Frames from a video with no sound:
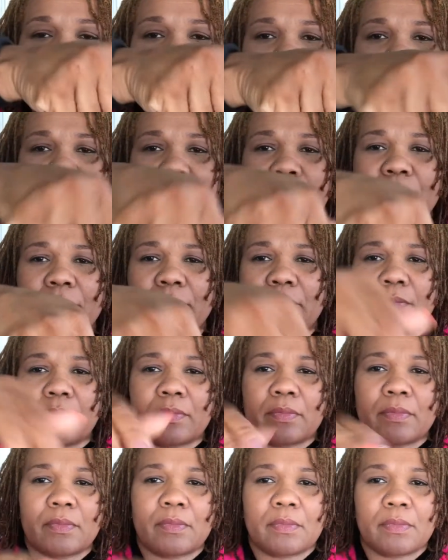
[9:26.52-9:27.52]

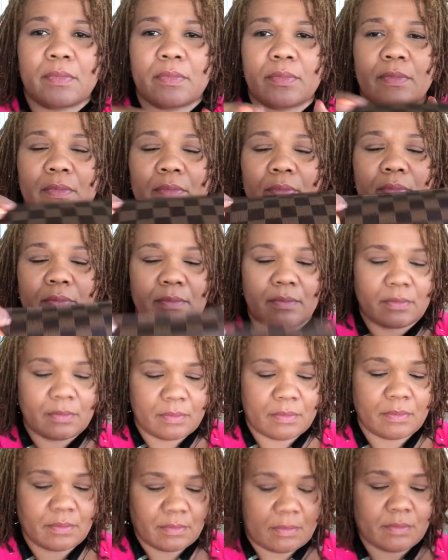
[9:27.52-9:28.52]

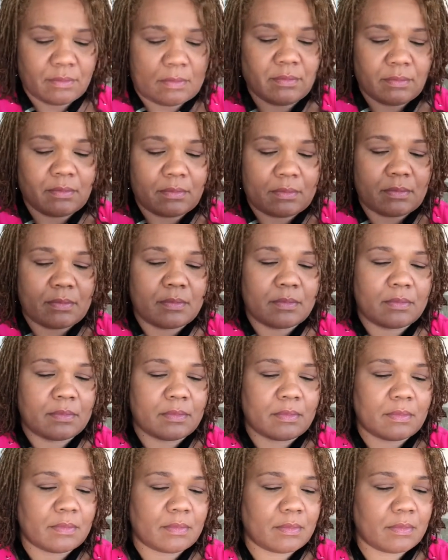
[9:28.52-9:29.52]

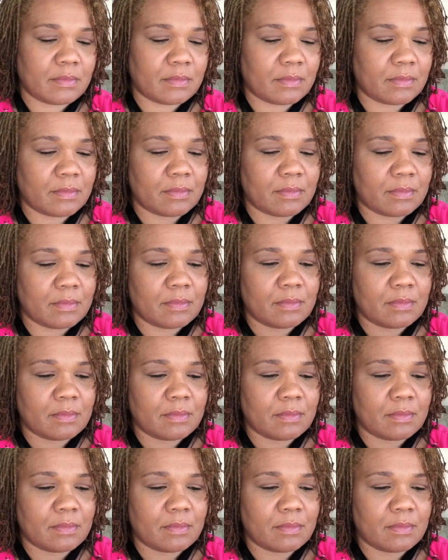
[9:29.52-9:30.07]
Nothing is said.